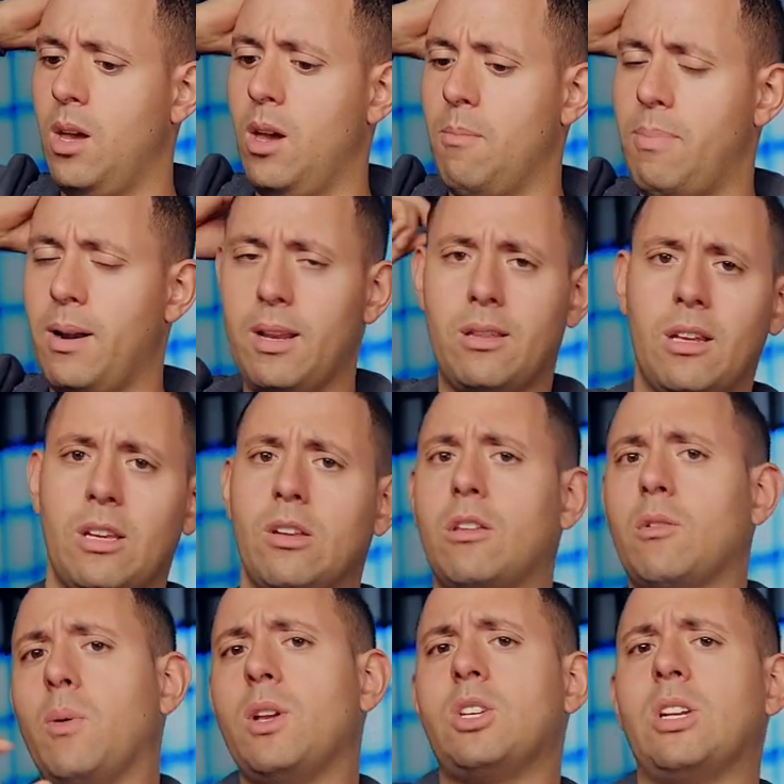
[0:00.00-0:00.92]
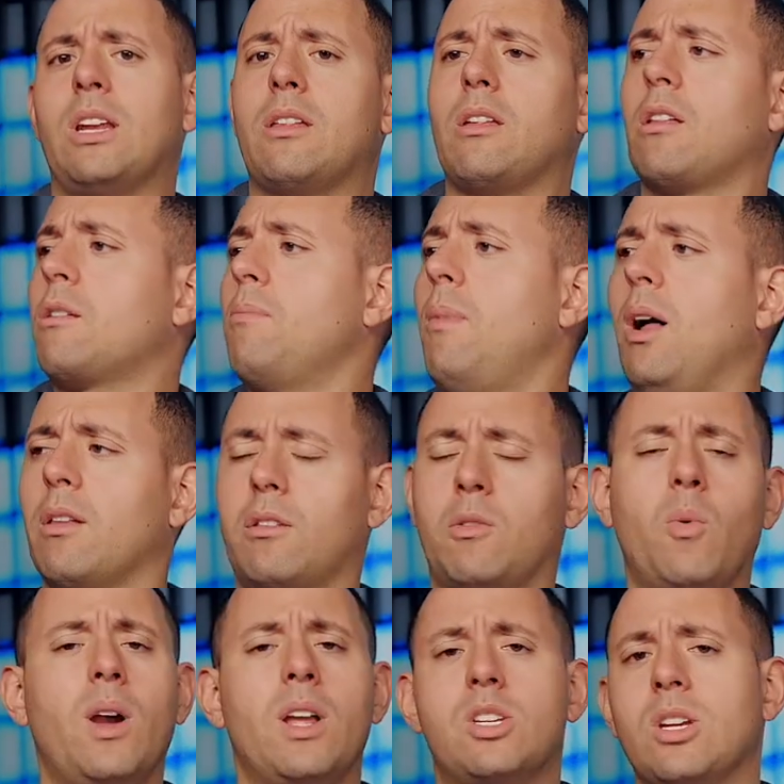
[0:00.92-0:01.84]
it's just switch it. It's a small
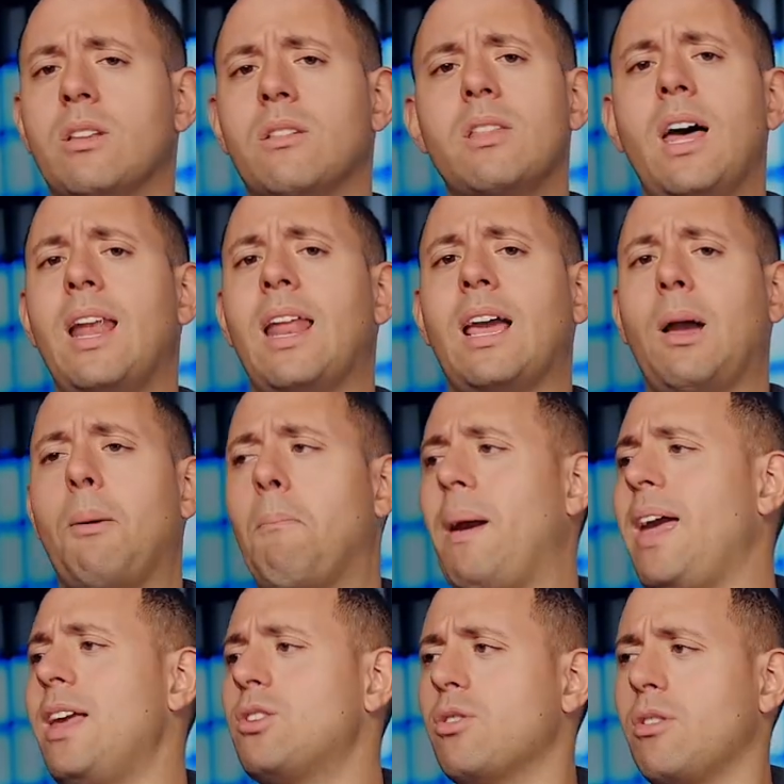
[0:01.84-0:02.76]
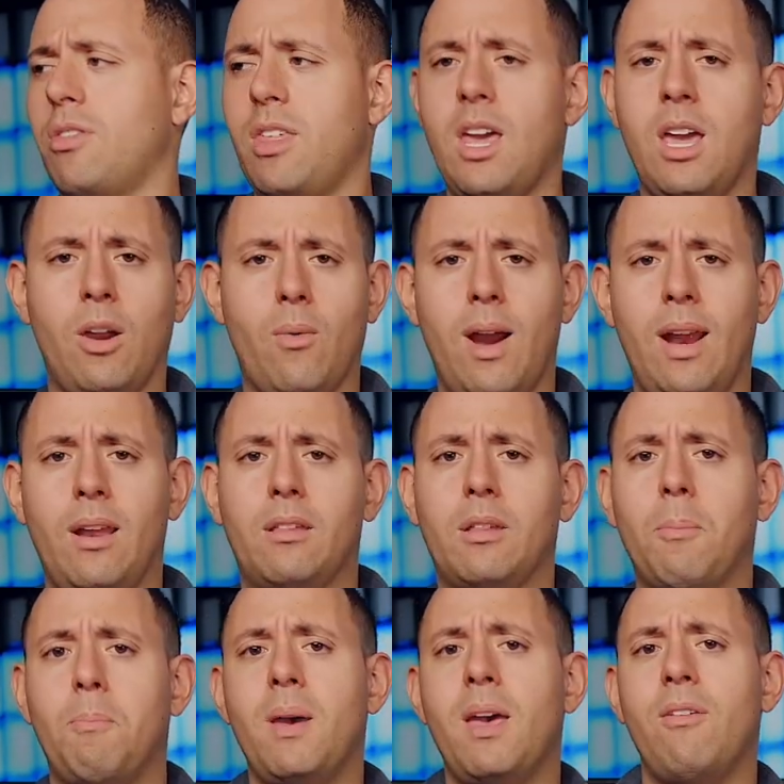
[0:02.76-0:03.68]
switch. It's not like a major thing, right? It's
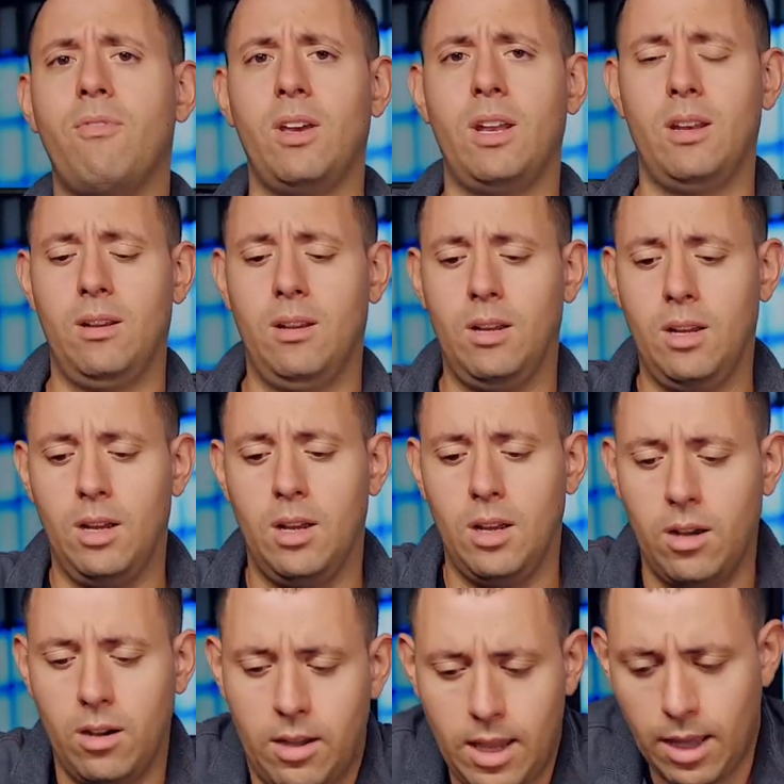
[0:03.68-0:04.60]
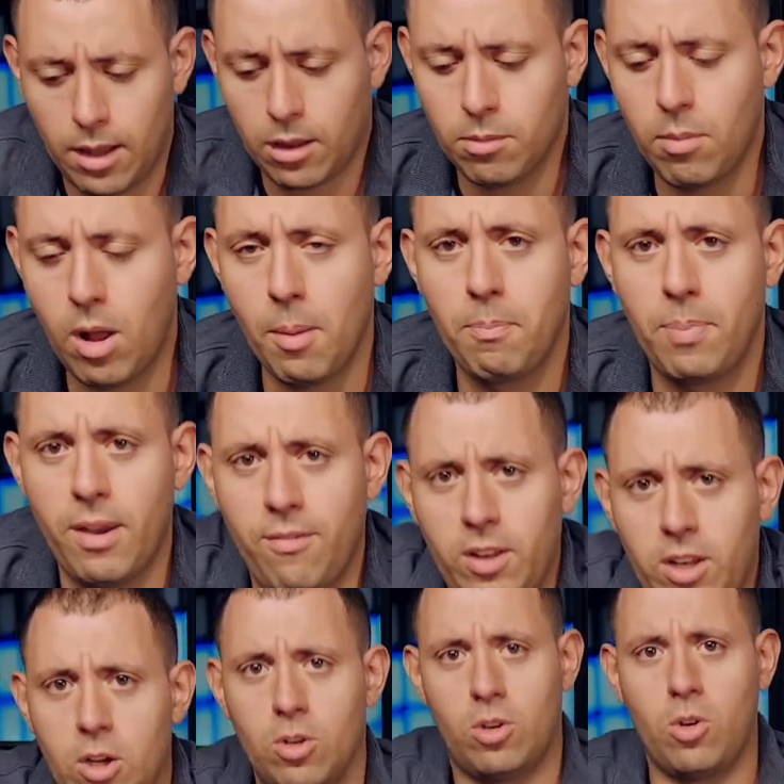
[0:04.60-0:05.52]
a pivot. Okay, a small
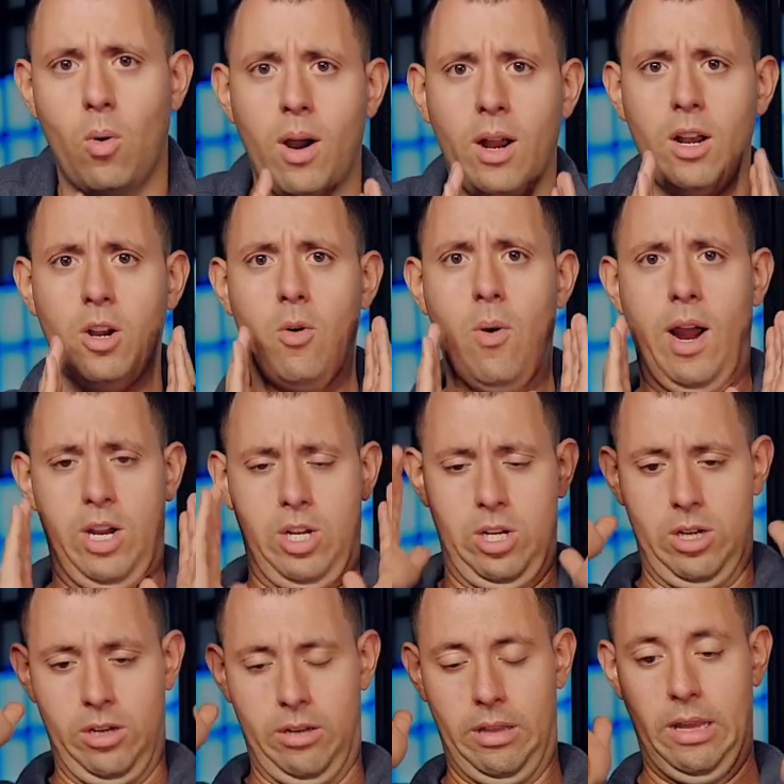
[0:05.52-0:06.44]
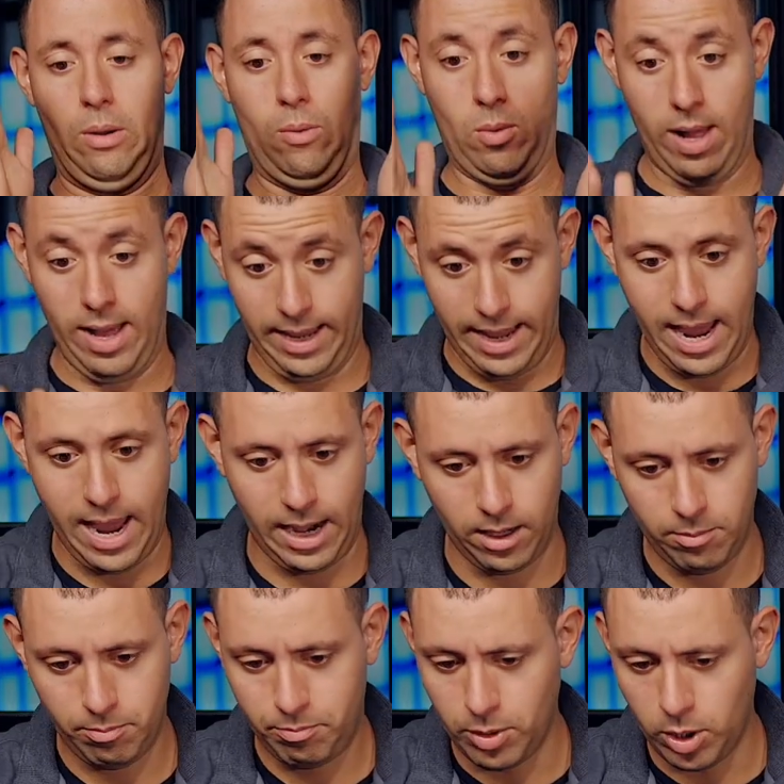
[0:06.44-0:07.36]
pivot. You're doing a direction. You're saying, well, I can't.
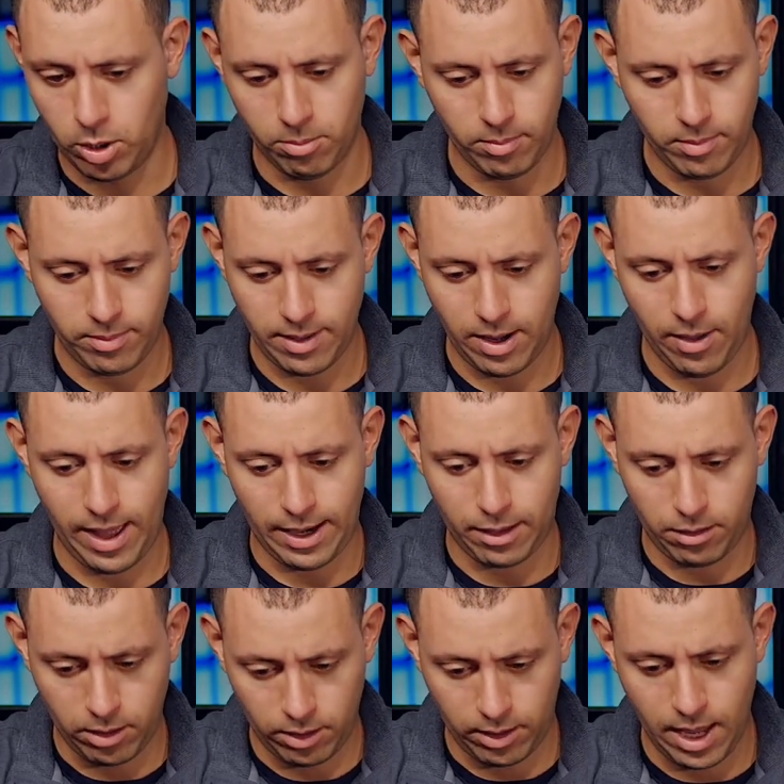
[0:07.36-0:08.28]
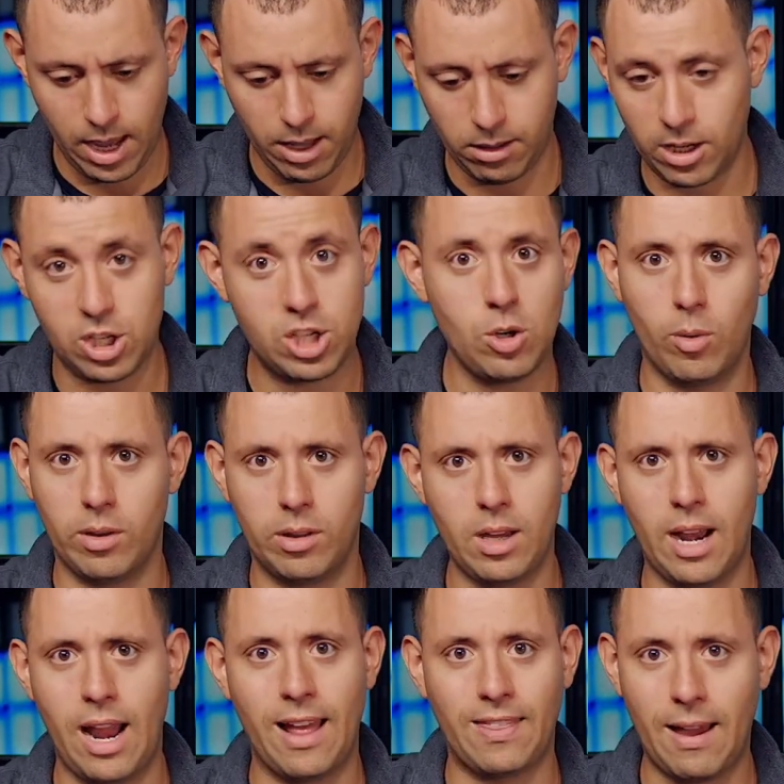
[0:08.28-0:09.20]
Boom. Now that's the case. And she was
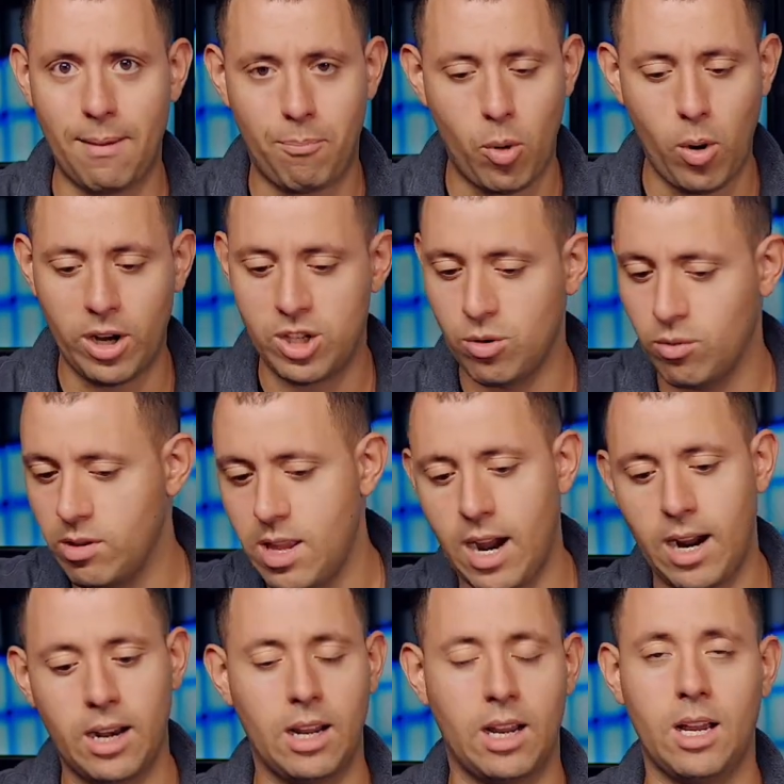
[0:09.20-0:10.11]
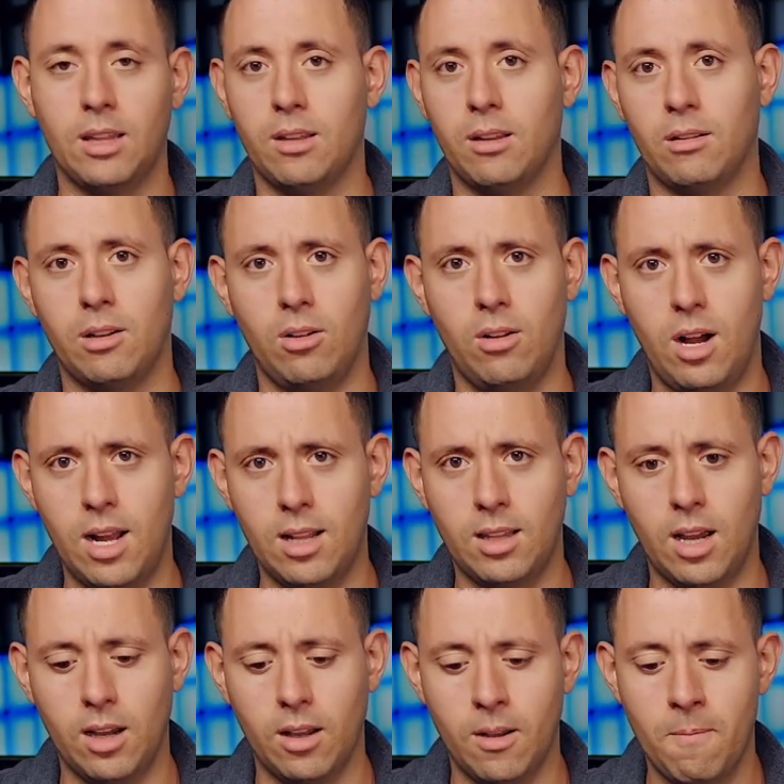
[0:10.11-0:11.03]
done. At that point, she was not going to cut this little hot dog.